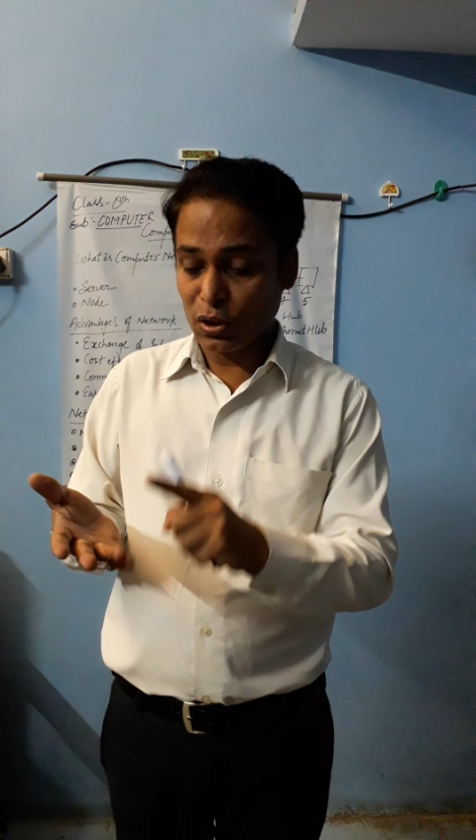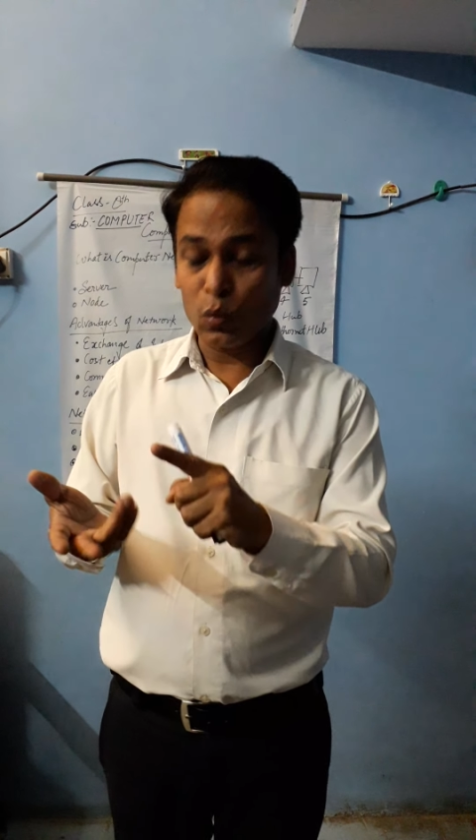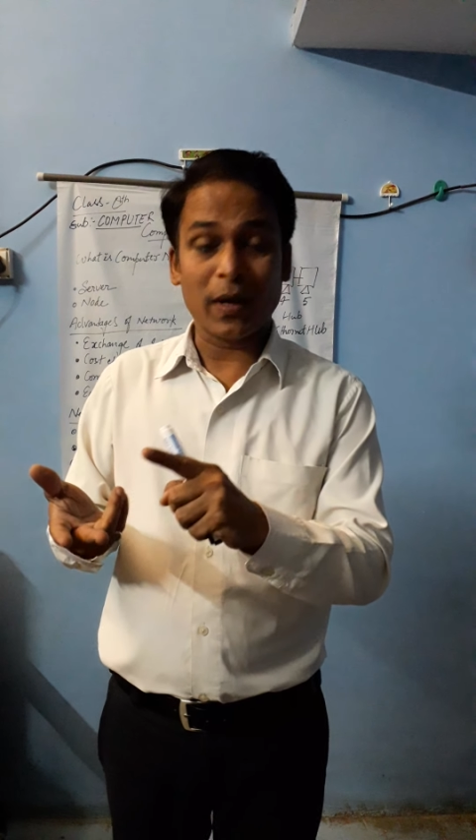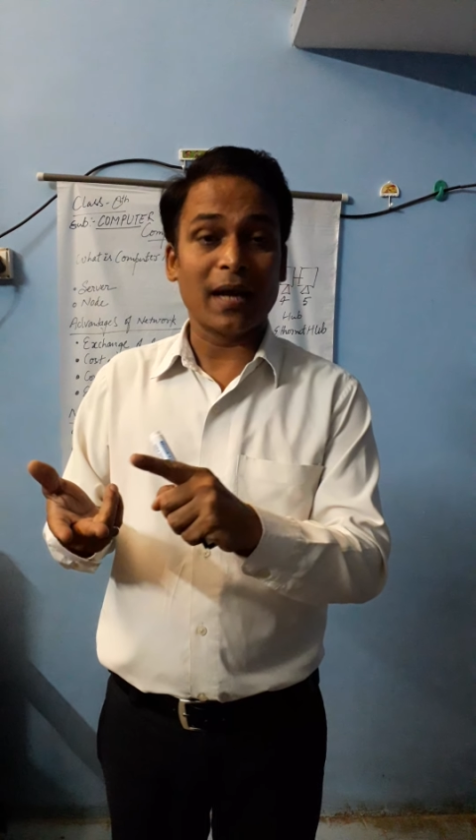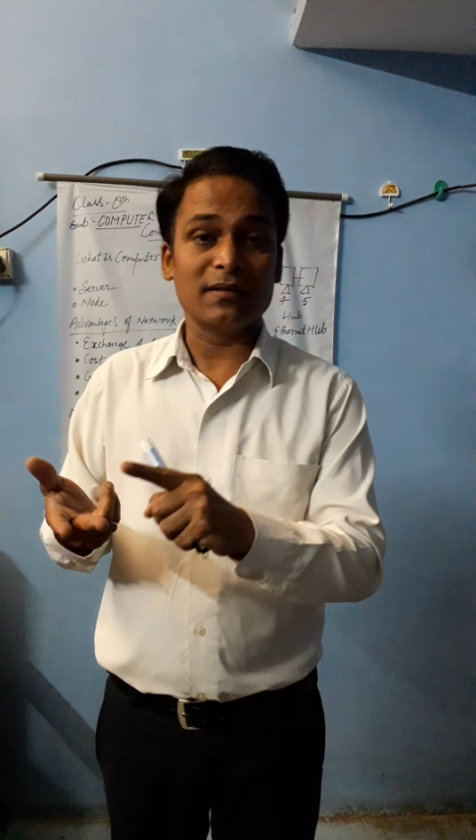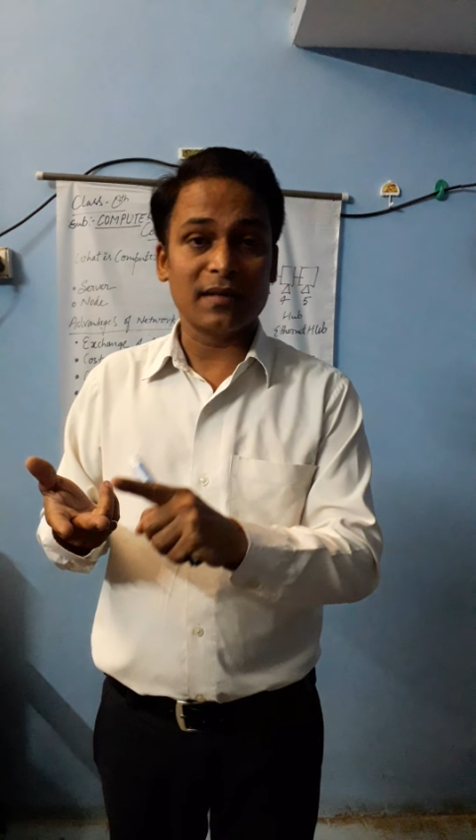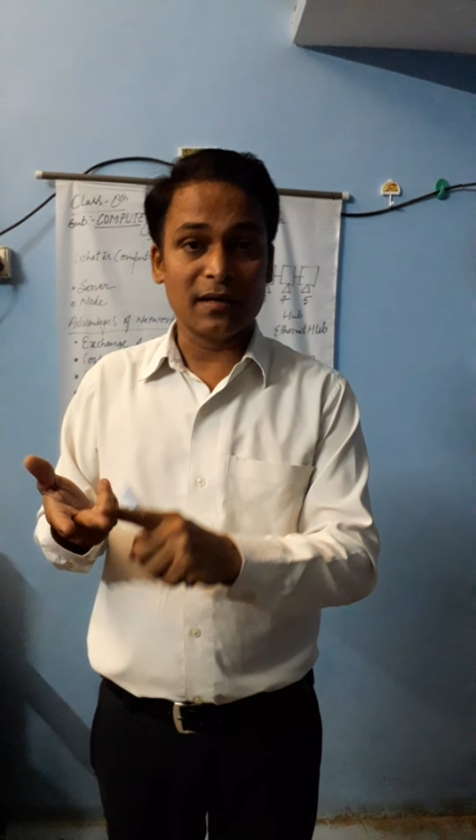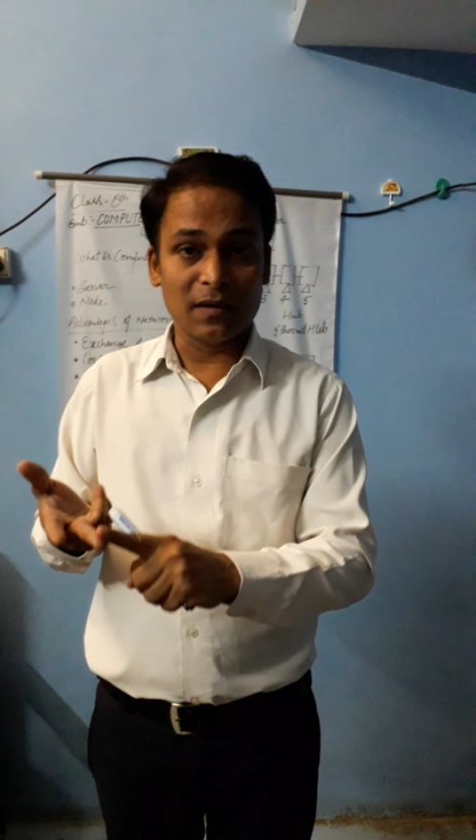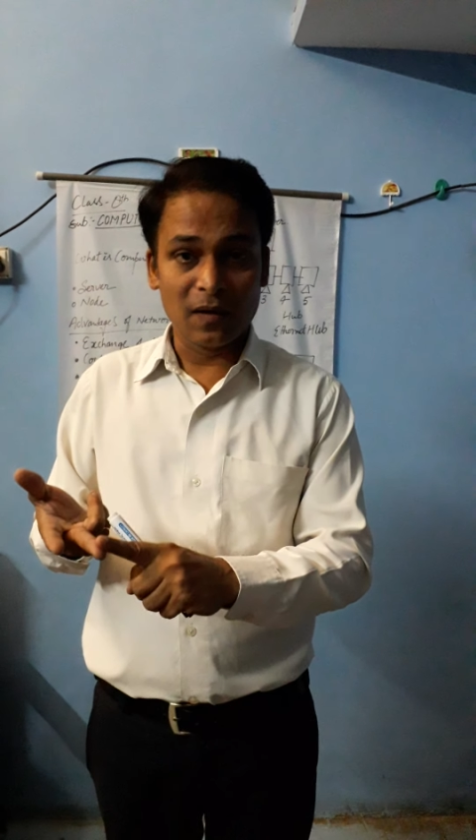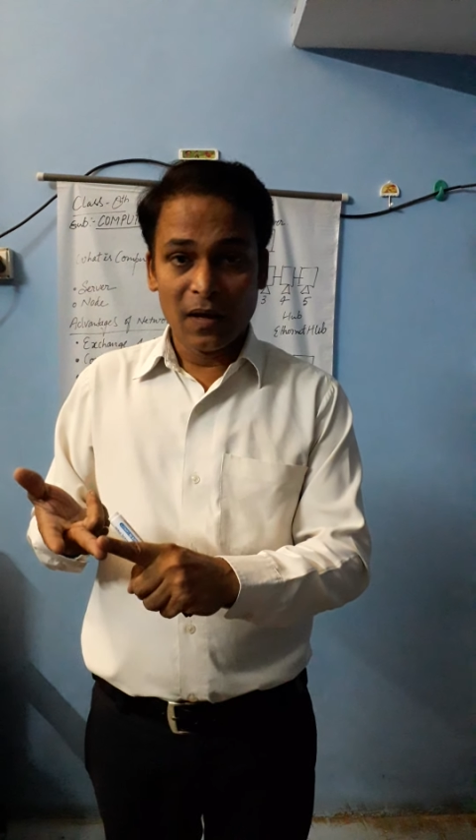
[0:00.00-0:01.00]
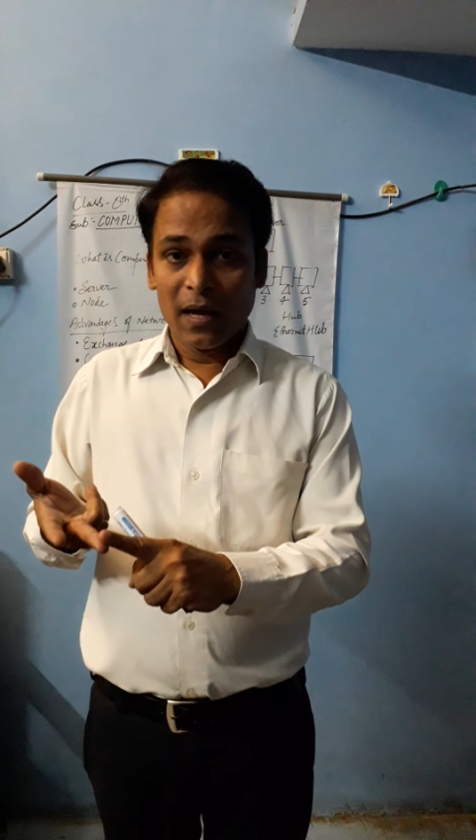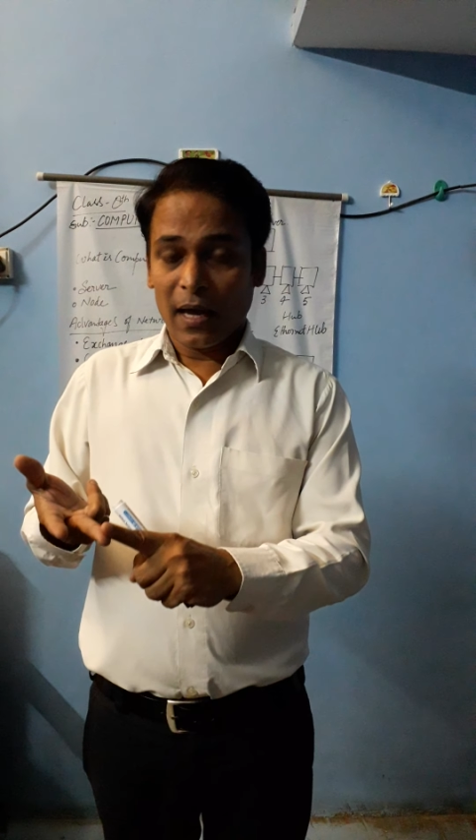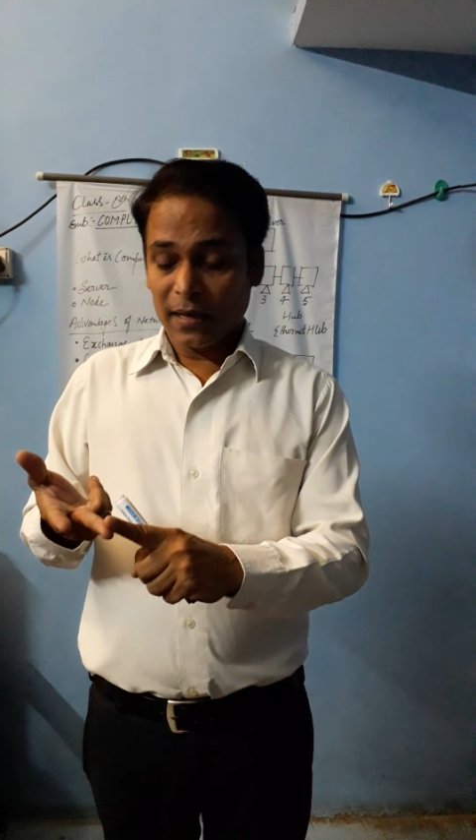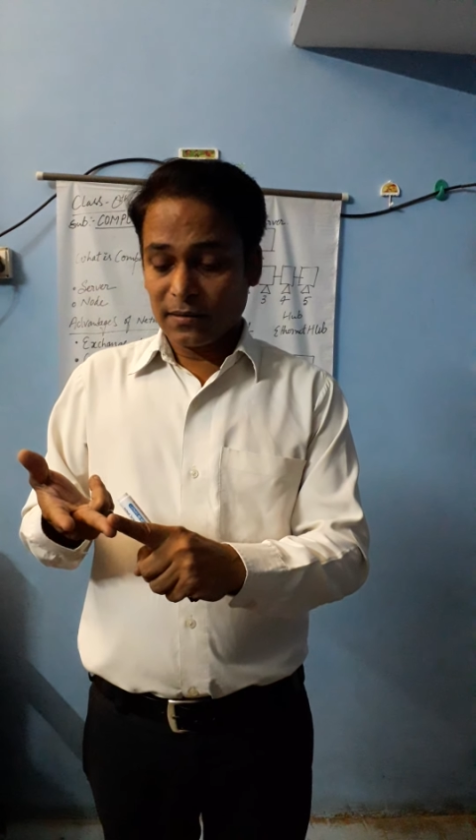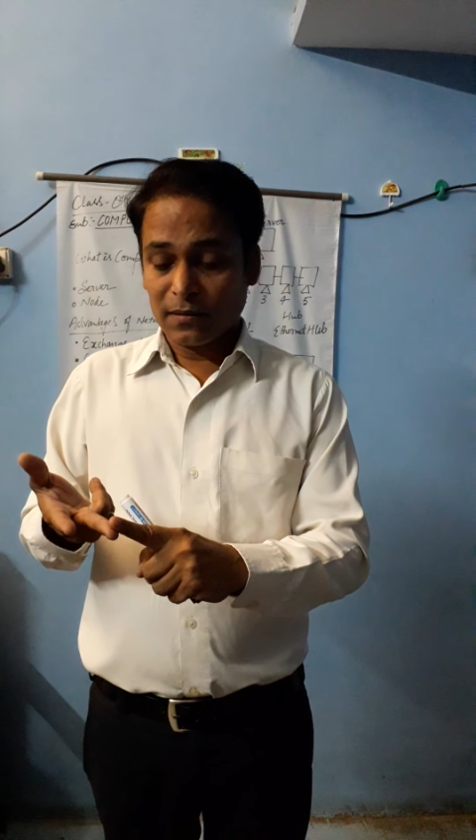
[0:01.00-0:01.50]
you can send the
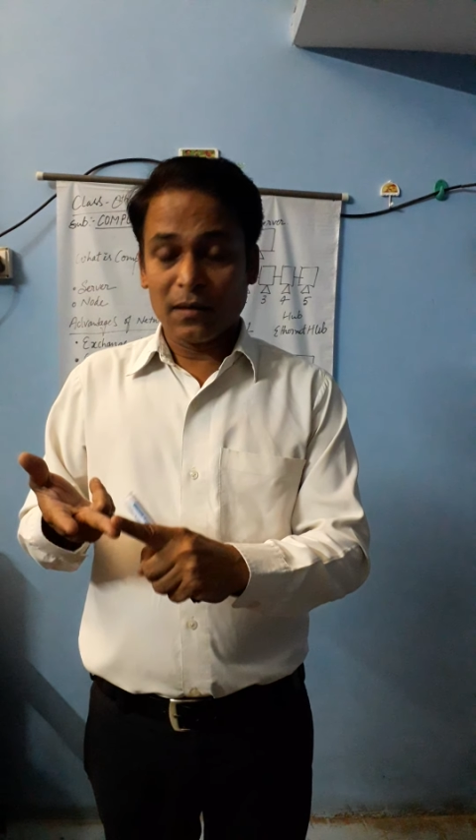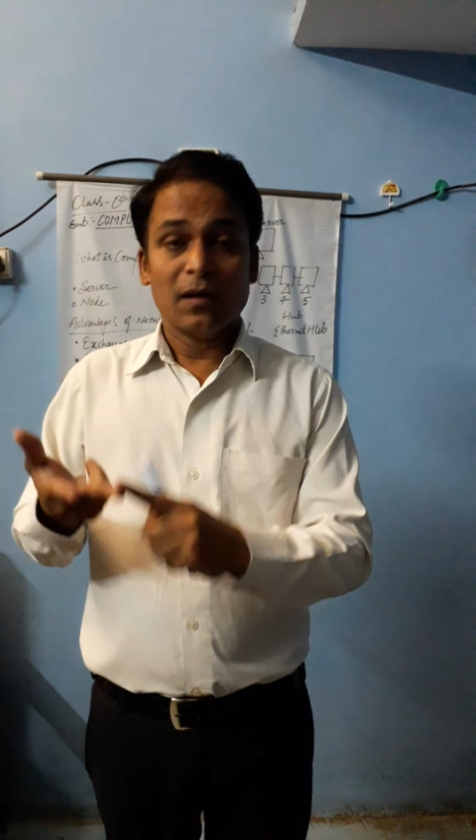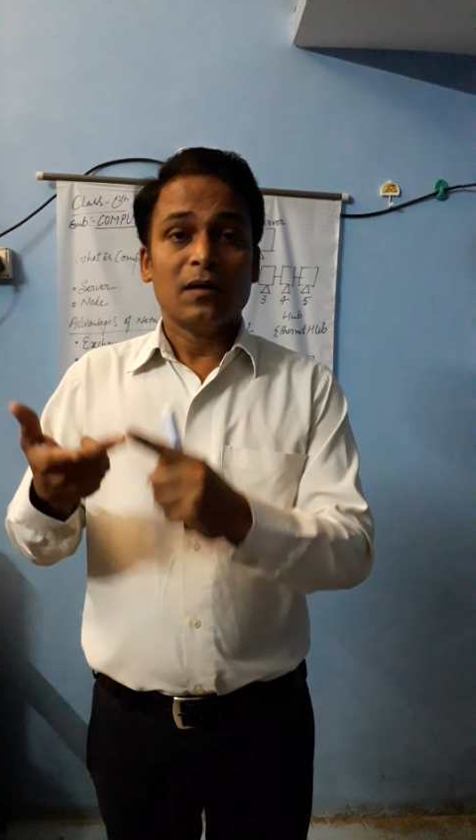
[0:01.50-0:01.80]
as a